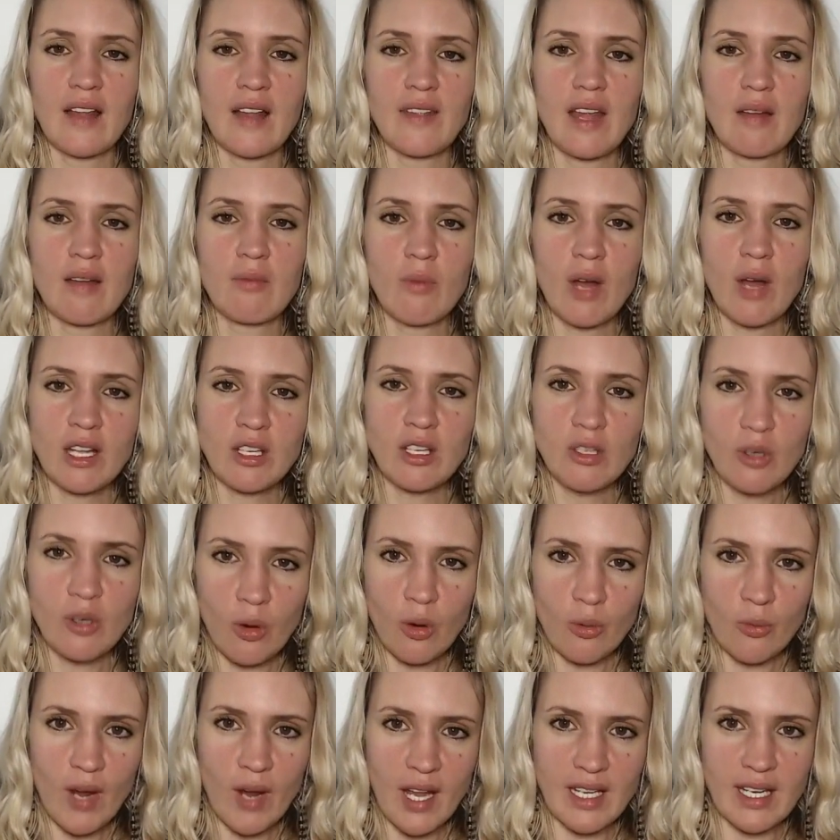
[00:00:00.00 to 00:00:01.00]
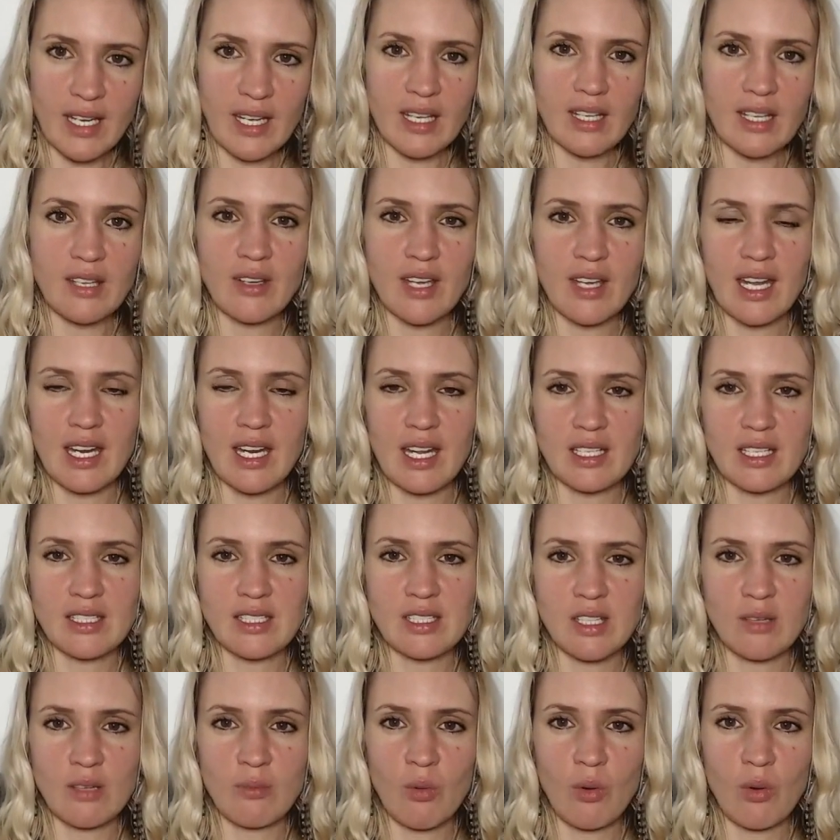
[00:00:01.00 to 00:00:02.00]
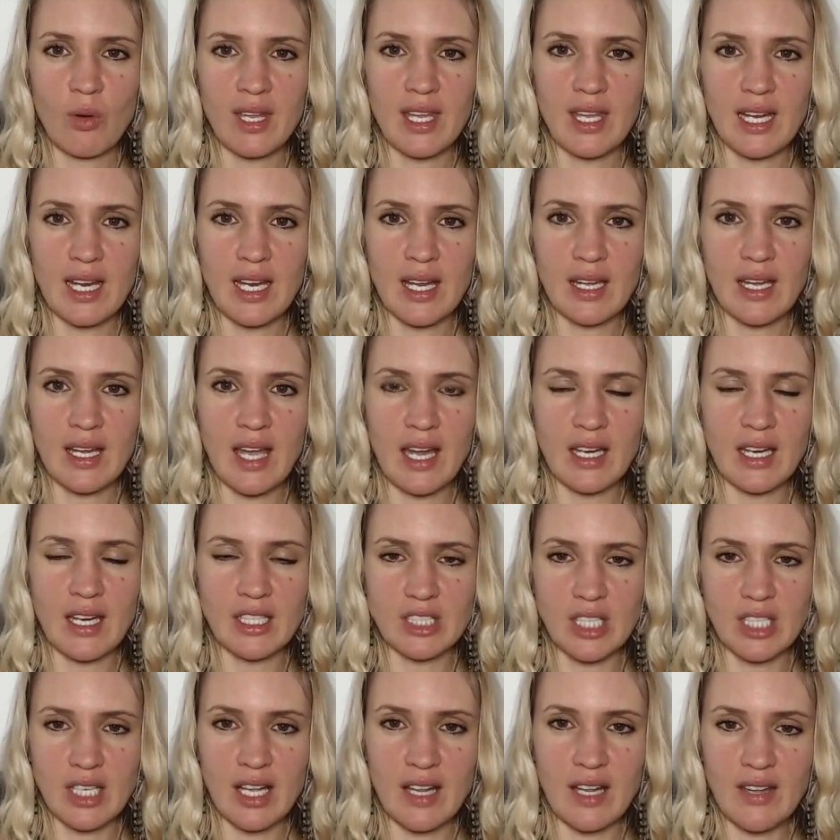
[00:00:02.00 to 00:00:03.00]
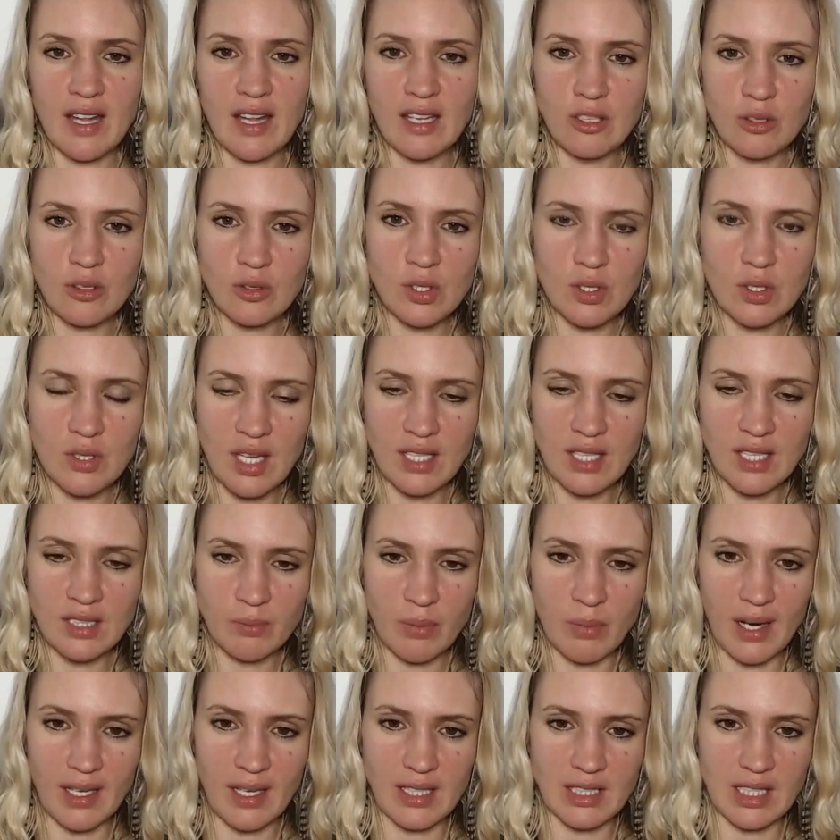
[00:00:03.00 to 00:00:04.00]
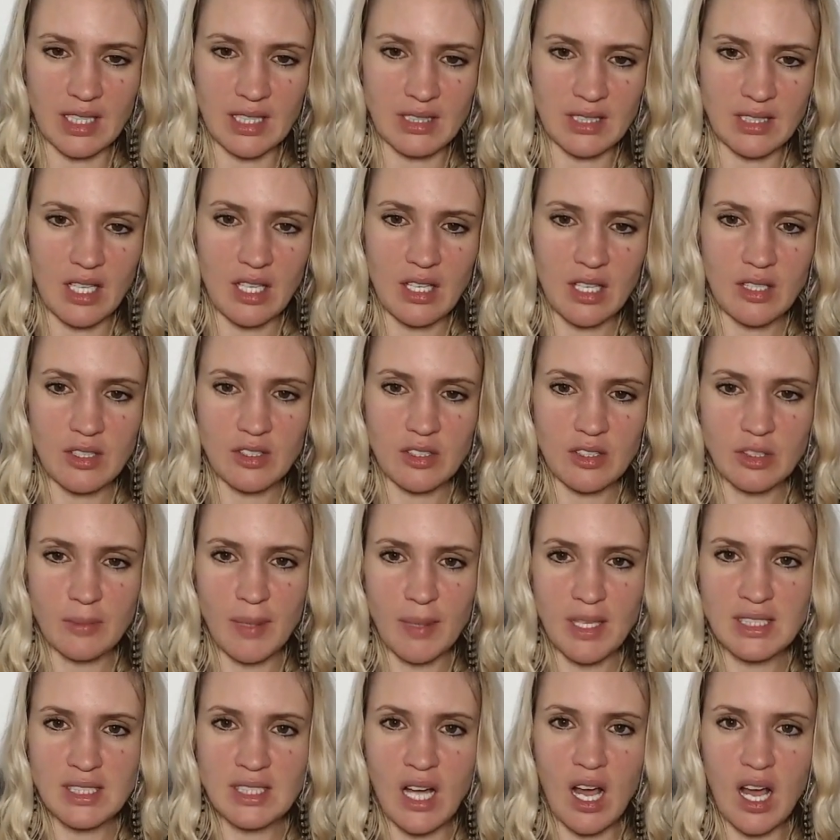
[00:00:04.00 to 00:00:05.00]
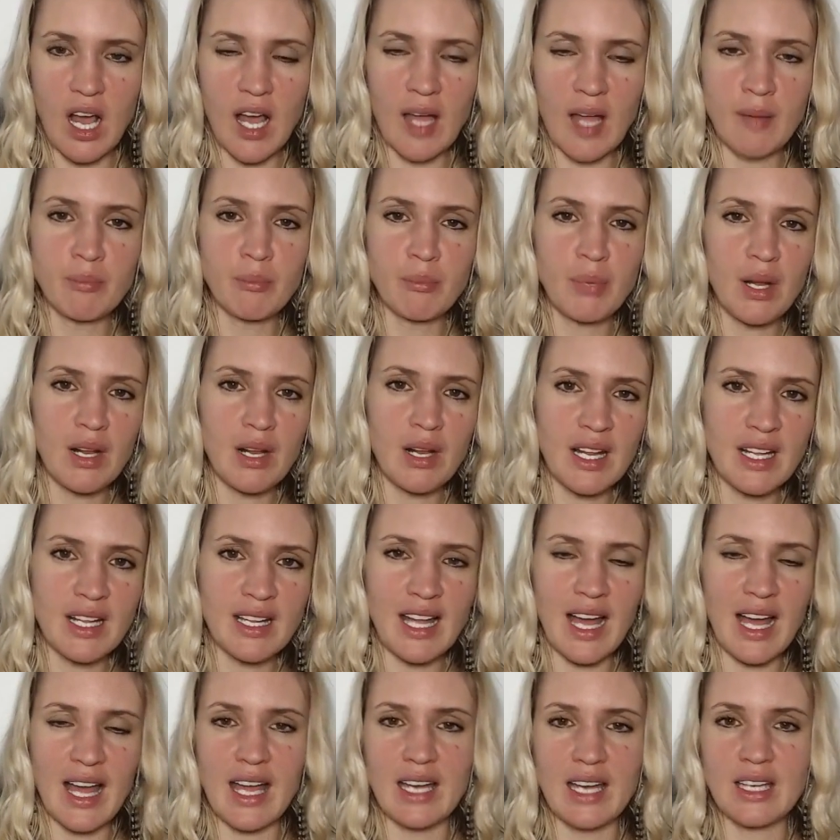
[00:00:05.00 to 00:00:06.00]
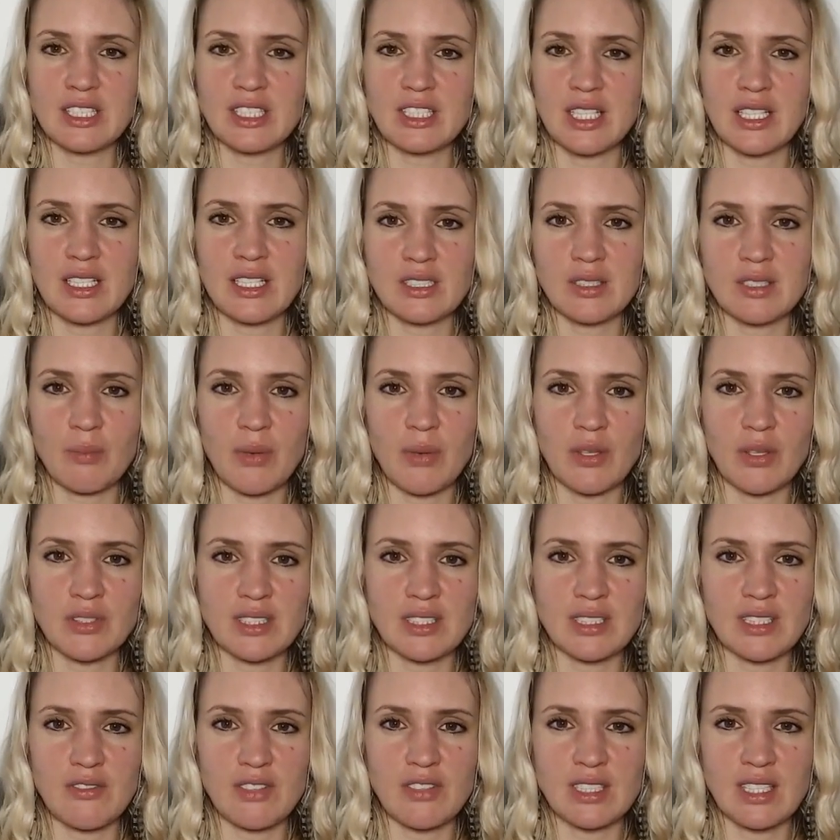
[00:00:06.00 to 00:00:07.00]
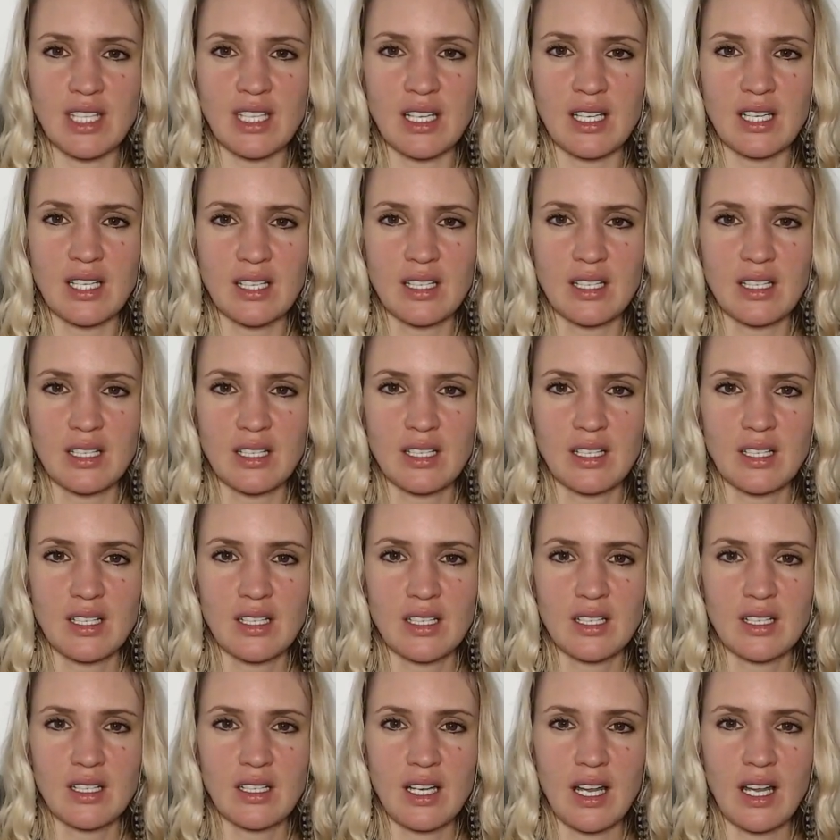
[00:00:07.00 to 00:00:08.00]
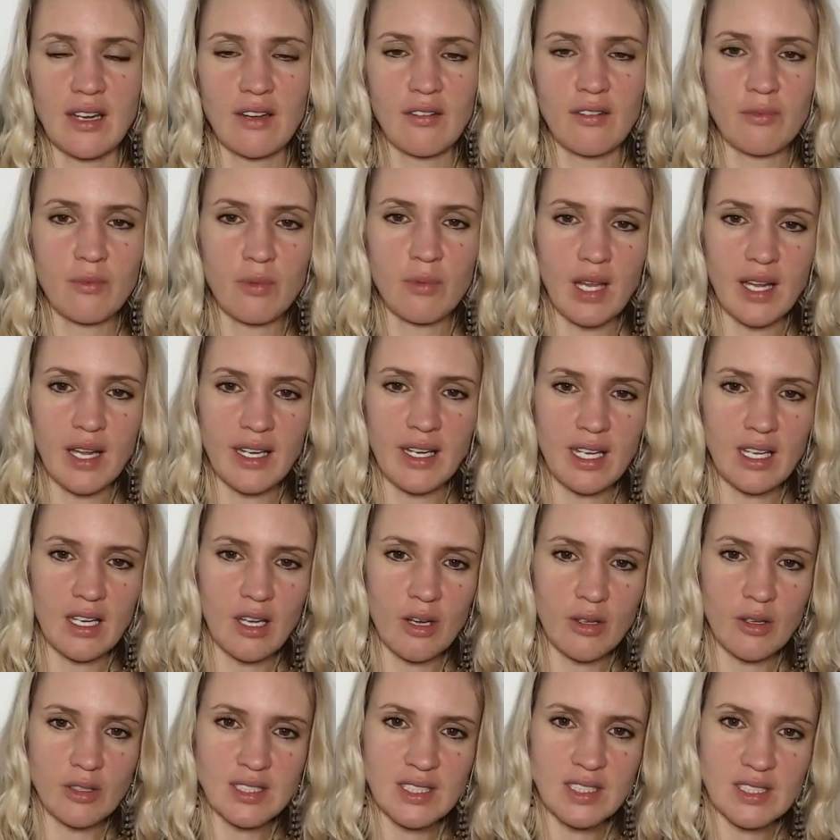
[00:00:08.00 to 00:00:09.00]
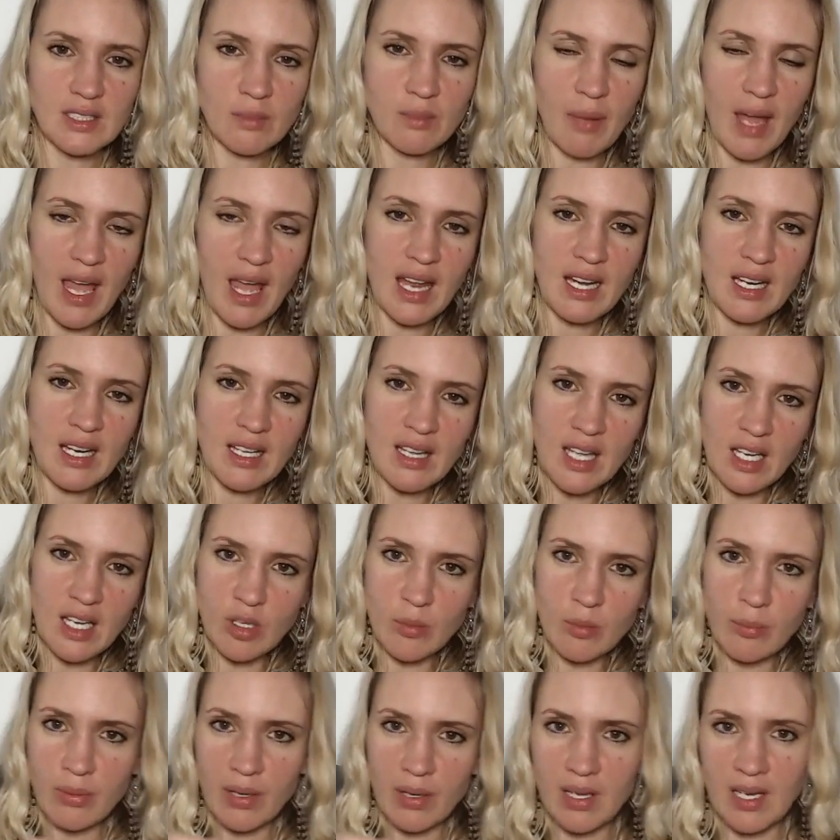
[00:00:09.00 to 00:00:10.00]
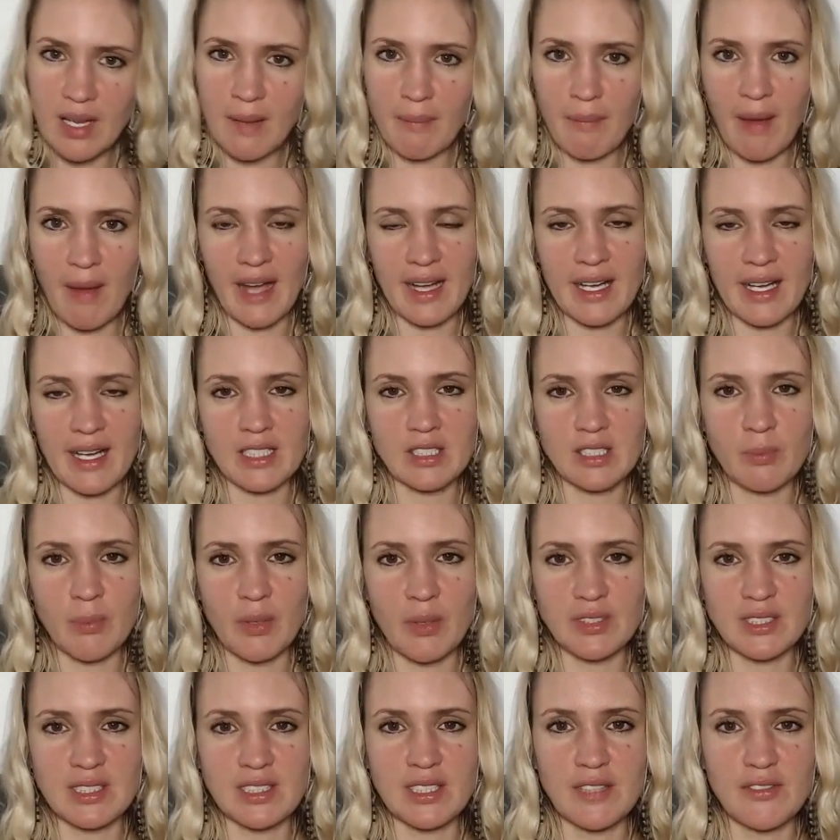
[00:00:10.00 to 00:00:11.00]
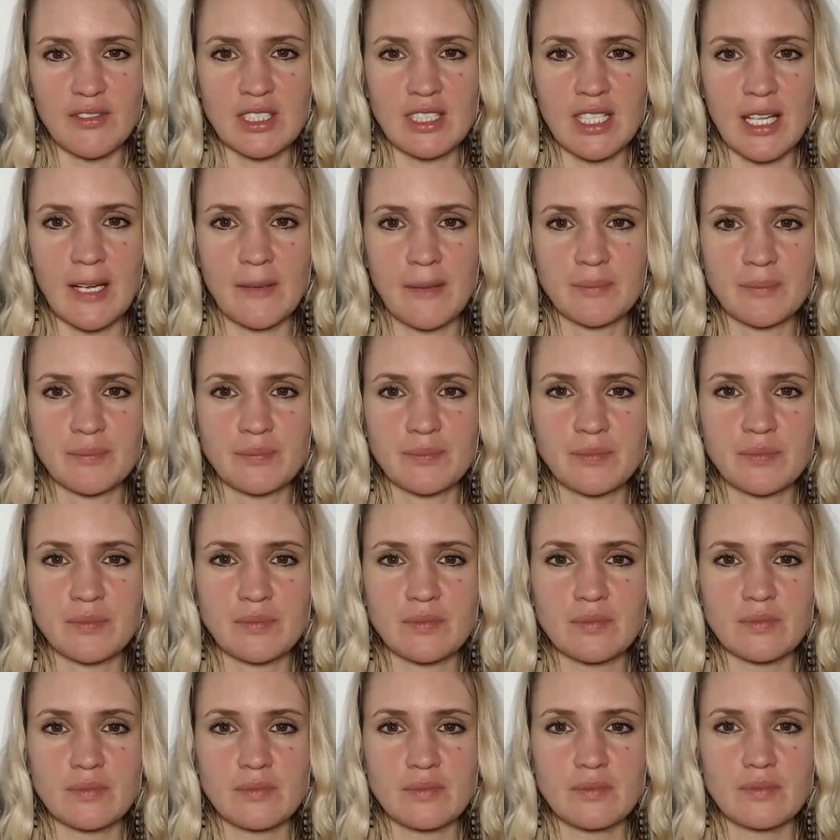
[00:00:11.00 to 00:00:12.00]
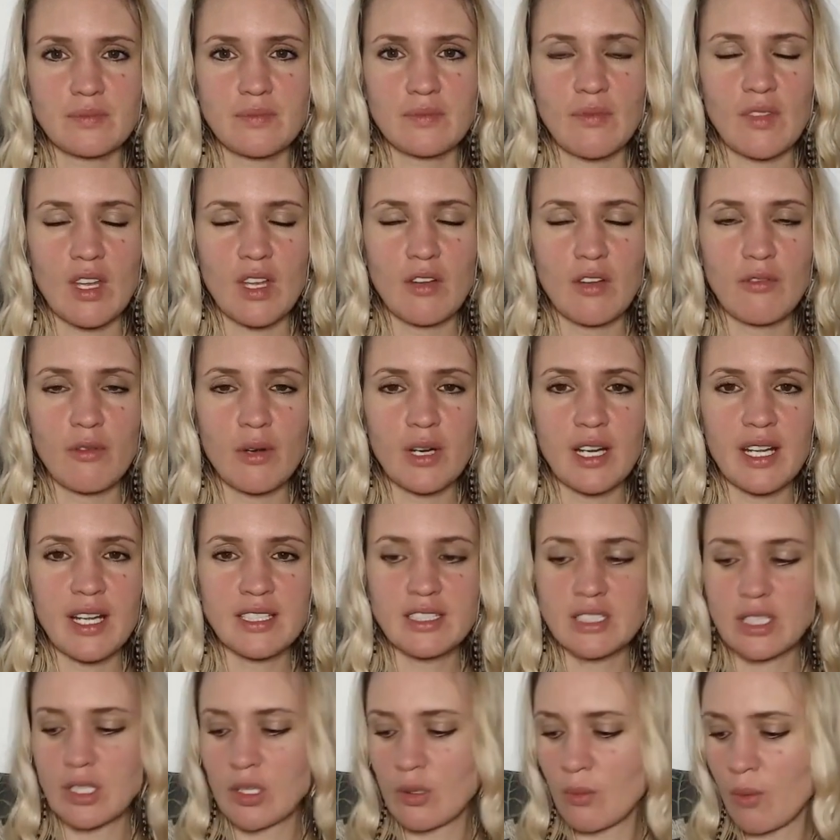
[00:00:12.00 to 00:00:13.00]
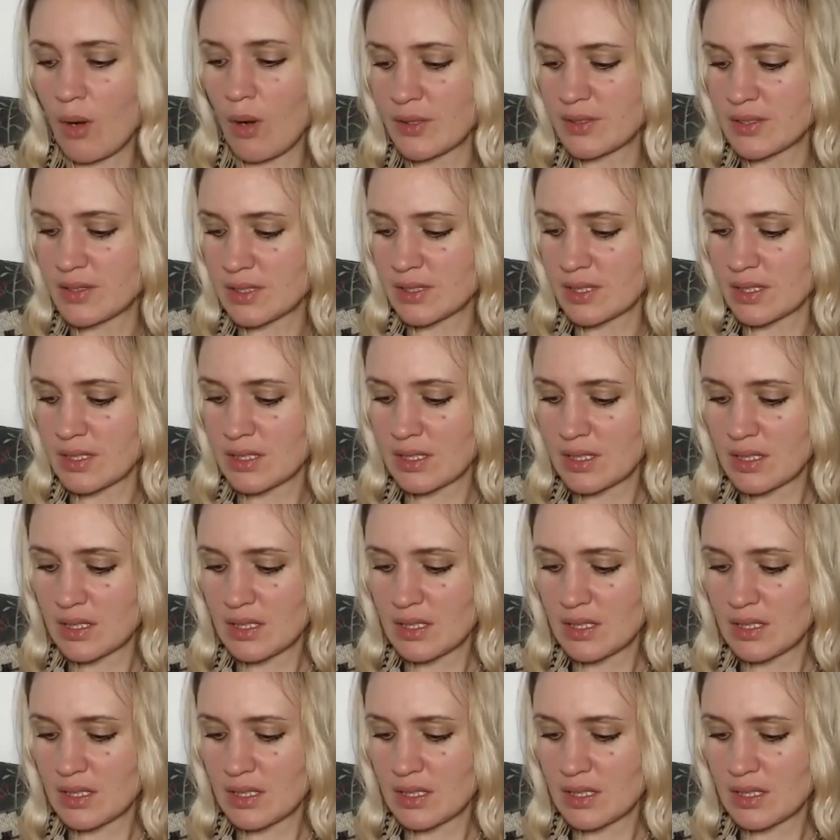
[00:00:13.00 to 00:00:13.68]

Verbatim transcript: And then when you're ready, you get it into the more healing energy. And then you do this practice. You spend time pulling that energy into positivity. Like, a, like it goes into pain and then you pull it back into positivity of what it is that you want.